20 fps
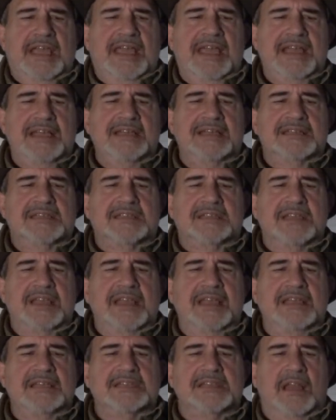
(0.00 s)
is
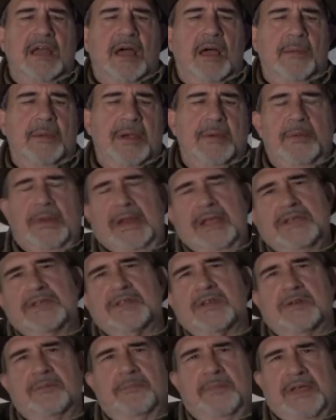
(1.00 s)
Islam a
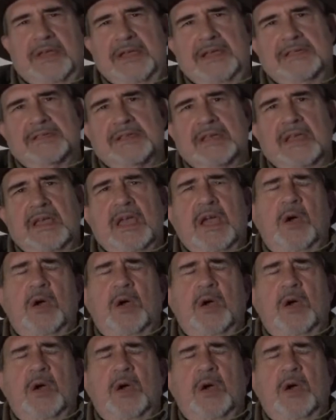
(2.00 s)
religion of peace?